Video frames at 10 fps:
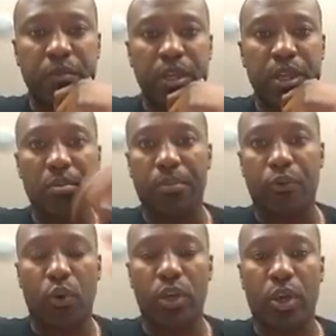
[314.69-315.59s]

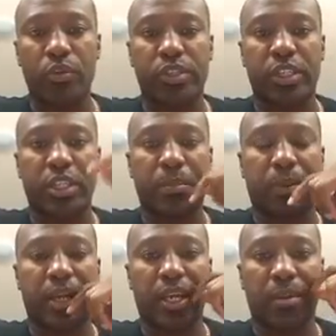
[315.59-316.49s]
Before we go into the
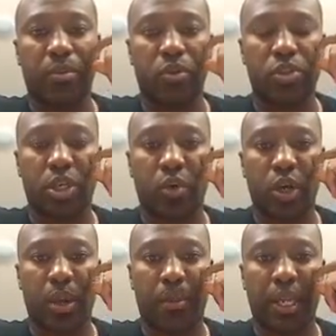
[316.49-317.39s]
debate, I'm also
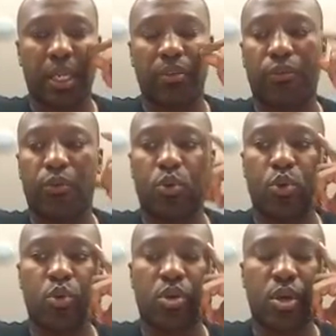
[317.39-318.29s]
appealing for